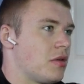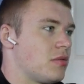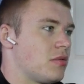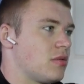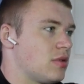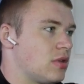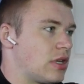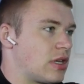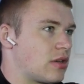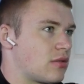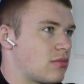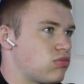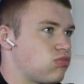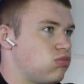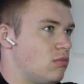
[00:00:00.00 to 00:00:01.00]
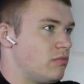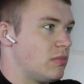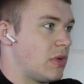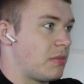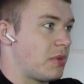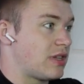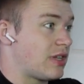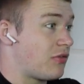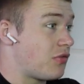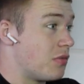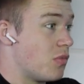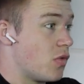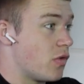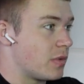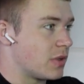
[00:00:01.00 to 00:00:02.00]
like maybe a different
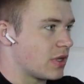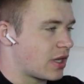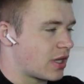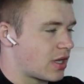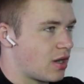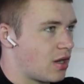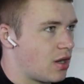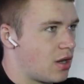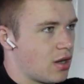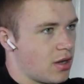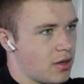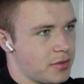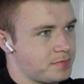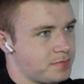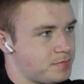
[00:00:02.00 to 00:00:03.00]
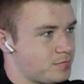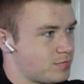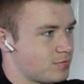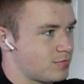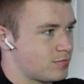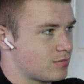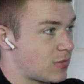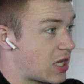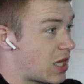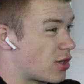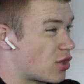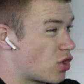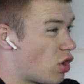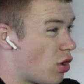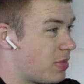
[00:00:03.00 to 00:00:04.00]
movement, like a
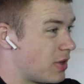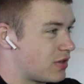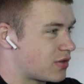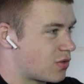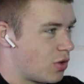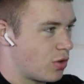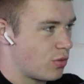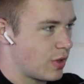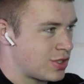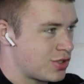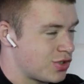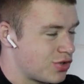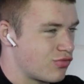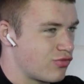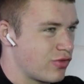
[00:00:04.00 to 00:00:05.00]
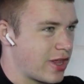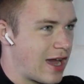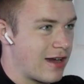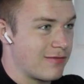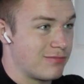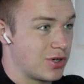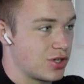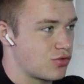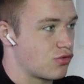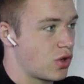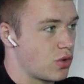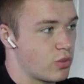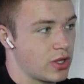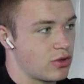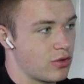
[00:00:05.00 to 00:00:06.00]
goblet squat, which you don't really have much
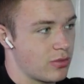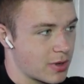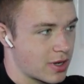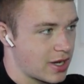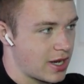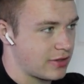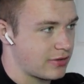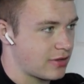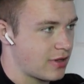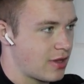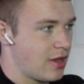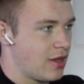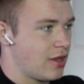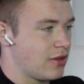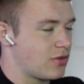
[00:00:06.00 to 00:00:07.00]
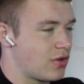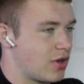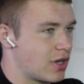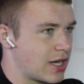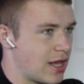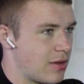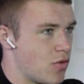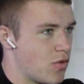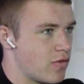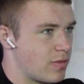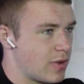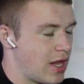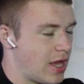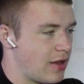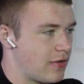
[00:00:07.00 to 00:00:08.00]
runway to progress. It's not a great
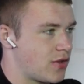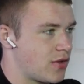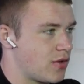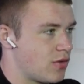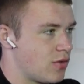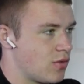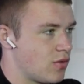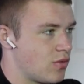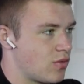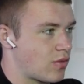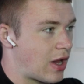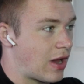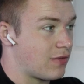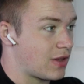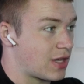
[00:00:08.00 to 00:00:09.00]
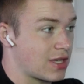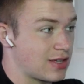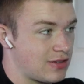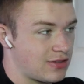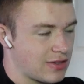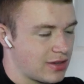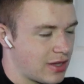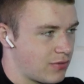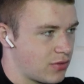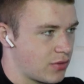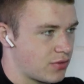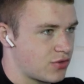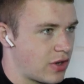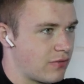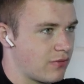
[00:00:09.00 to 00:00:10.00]
movement if you have like a decent level of
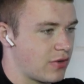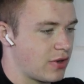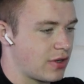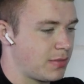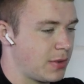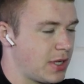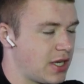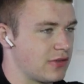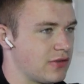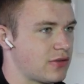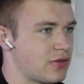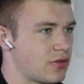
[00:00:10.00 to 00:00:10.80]
strength and experience. So